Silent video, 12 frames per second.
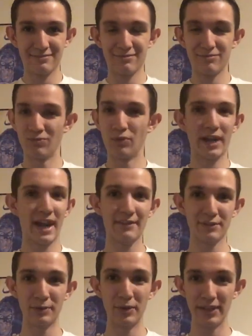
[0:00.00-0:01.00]
we're gonna have
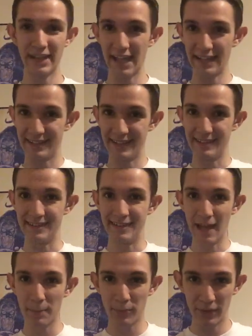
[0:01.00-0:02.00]
to really get into
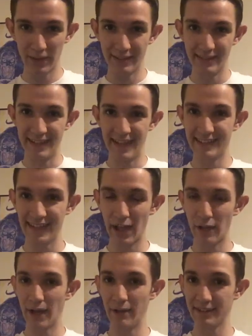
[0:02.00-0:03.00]
depth and
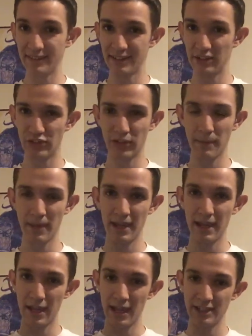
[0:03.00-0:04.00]
detail and everything. This is gonna
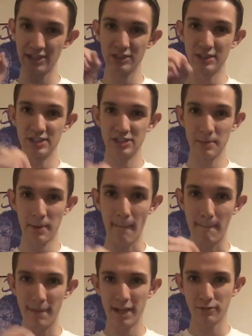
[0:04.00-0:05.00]
be a
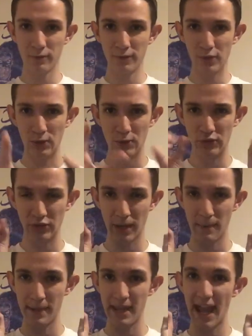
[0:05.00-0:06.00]
big review. This is gonna
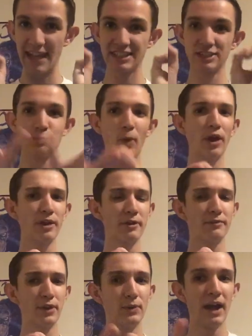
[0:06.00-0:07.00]
be a spoiler
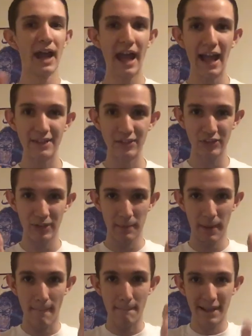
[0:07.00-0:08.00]
review, and there's gonna
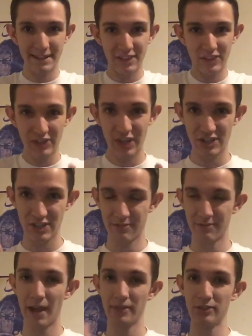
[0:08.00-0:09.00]
be a big discussion.
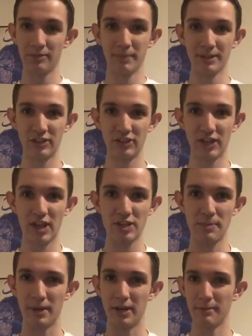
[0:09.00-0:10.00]
Not a big
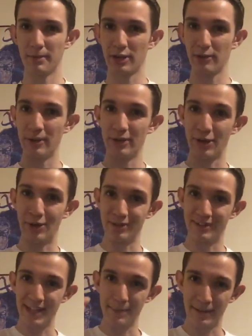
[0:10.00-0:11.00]
discussion, but I'm gonna really go
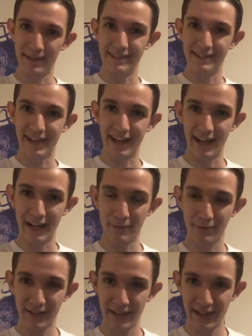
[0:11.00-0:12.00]
deep and dive
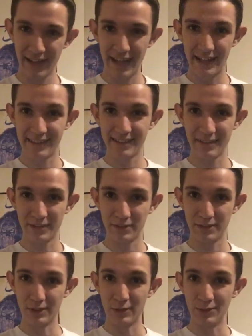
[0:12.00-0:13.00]
into
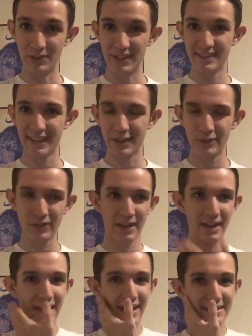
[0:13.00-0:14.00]
the little details
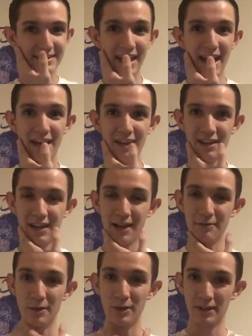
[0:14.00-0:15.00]
that I
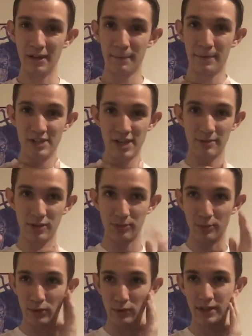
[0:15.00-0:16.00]
really appreciate with this
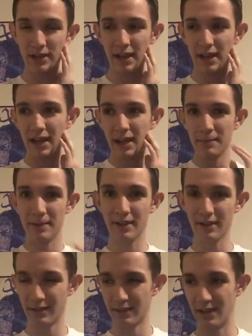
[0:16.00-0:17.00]
movie
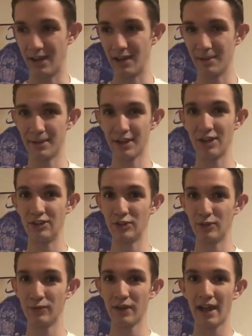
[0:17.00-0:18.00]
because
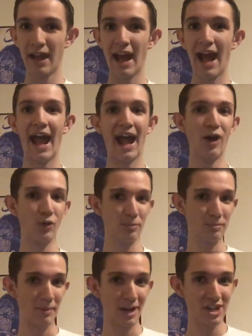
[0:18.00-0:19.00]
of how
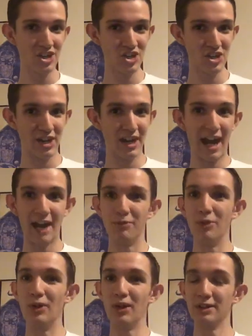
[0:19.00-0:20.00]
much I
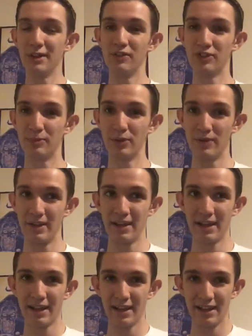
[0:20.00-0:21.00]
really love this movie.
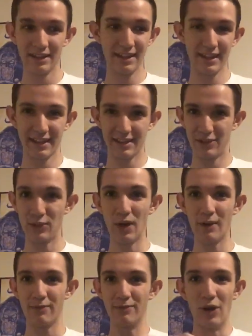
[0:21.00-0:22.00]
Like, you
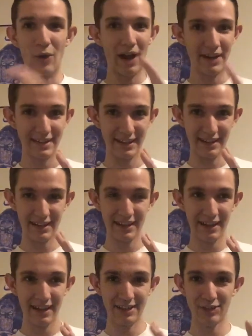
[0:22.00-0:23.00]
have no idea.
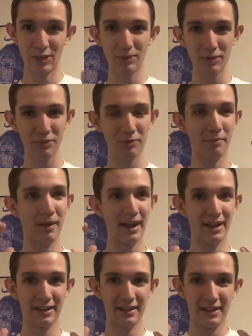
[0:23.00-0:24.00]
In terms of my